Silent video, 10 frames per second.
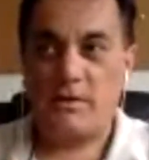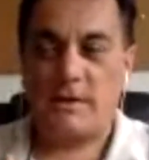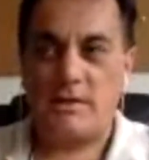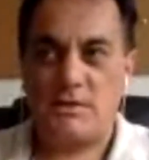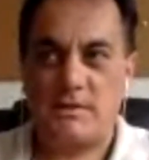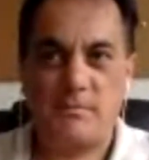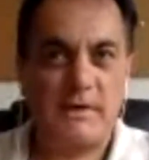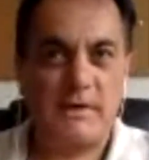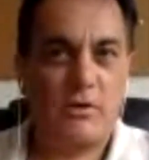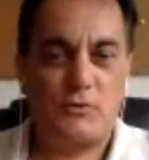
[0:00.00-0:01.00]
you can
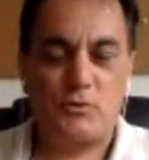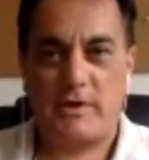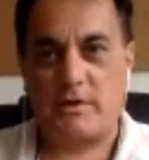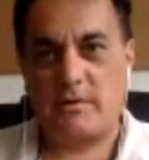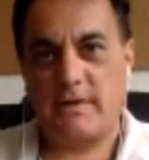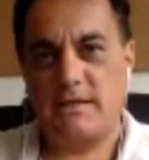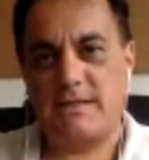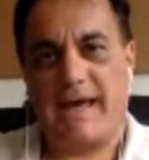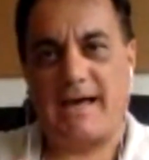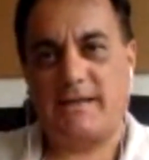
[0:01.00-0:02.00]
simply go to Twitter,
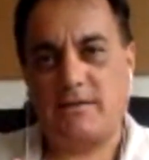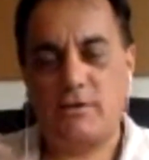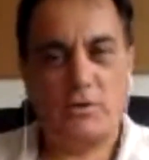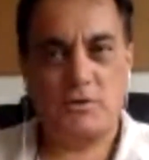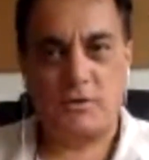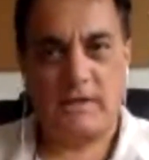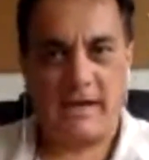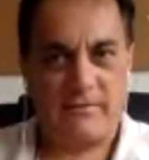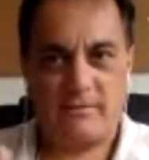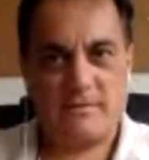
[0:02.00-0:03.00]
and it's at Dojo
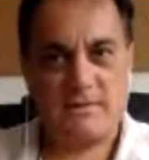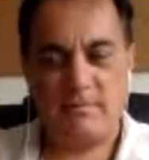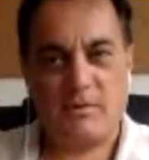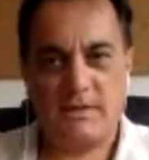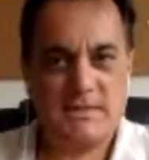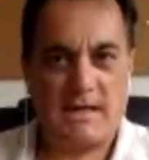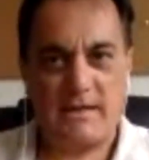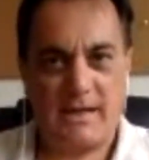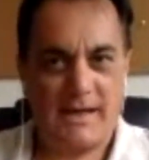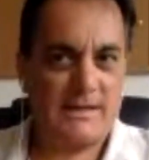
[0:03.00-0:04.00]
Live. Simple as
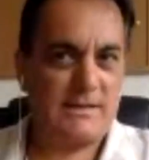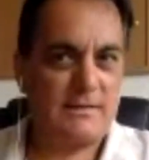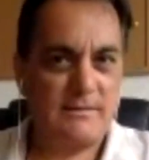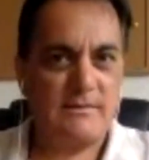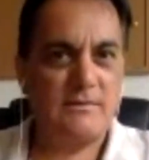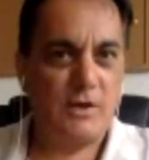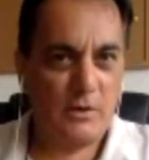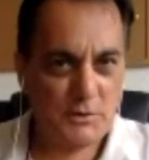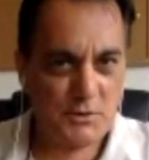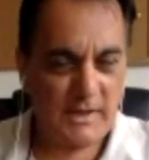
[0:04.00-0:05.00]
that. At
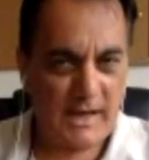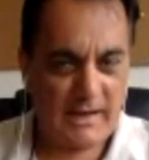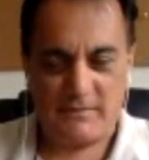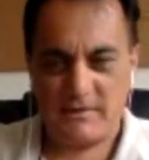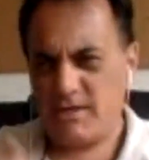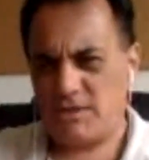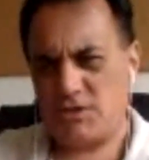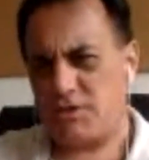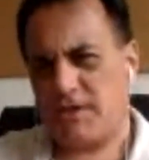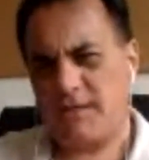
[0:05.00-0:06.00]
Dojo Live.
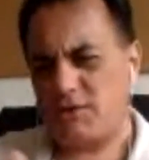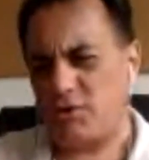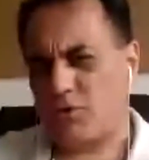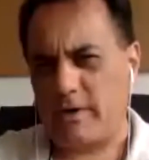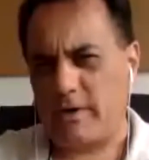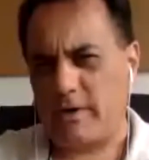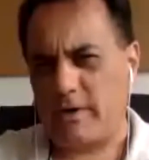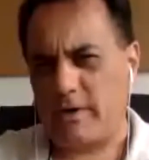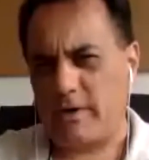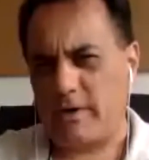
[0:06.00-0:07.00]
Just send us your
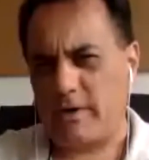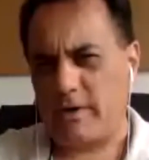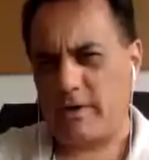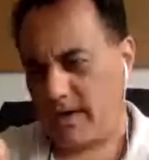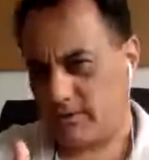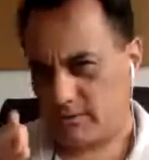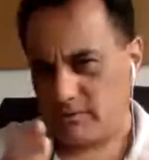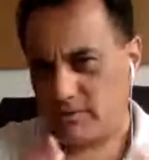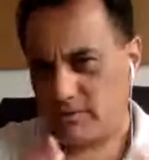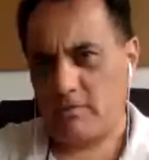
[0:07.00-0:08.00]
questions. We'll read them back
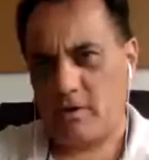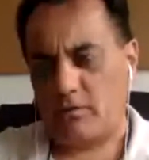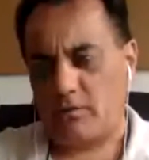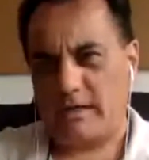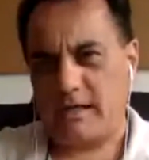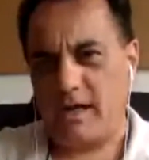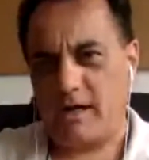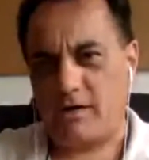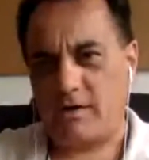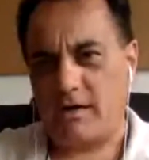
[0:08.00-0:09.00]
to Paul right
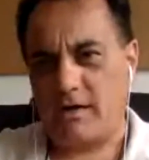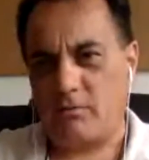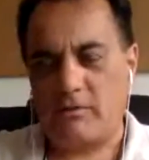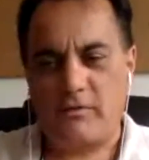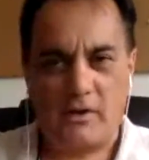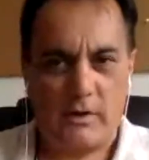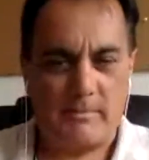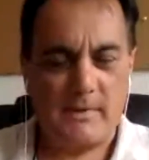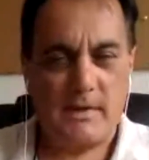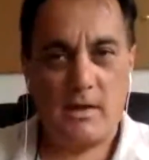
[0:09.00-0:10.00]
here, and we'll
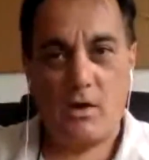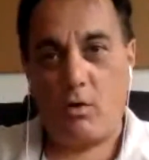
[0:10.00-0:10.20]
follow up.